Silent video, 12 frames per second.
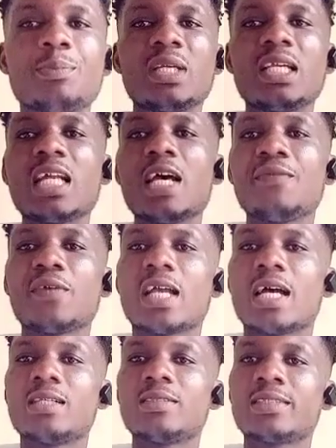a beginner, if you
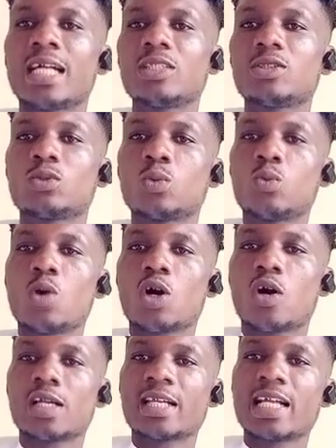can start to
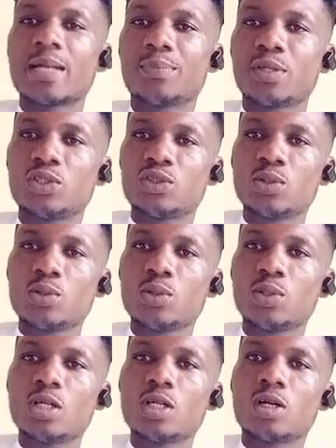work on that
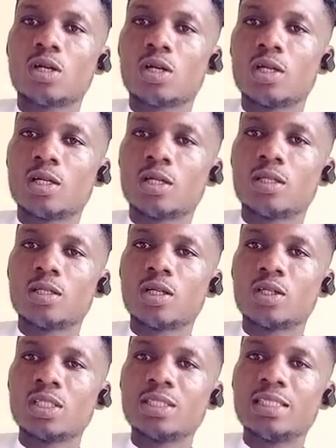arpeggio
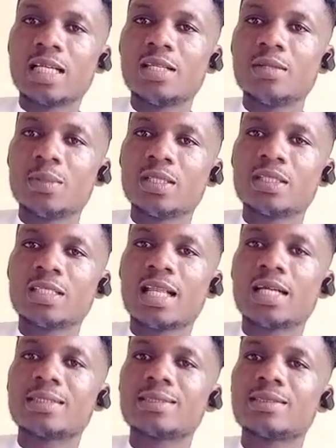on a daily basis,
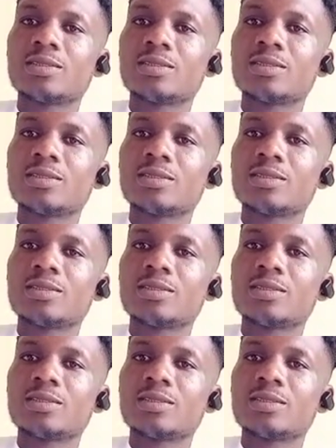like